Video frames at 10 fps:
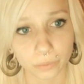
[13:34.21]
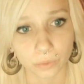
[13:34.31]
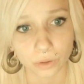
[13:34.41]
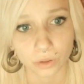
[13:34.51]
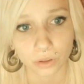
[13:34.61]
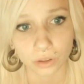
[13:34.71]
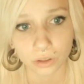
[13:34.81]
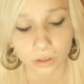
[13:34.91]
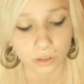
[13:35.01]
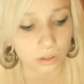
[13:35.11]

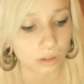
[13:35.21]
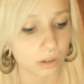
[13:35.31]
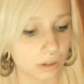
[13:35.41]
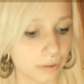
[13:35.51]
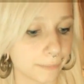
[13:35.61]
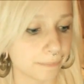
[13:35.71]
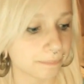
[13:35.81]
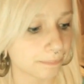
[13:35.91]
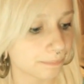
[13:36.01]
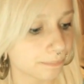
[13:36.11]

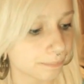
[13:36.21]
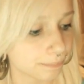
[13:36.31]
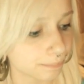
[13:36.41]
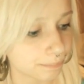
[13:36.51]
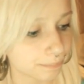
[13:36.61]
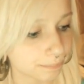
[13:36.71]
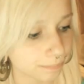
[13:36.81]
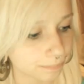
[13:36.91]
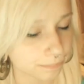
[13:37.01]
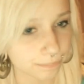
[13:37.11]

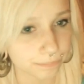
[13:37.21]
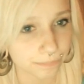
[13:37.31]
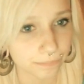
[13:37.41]
Nothing is said.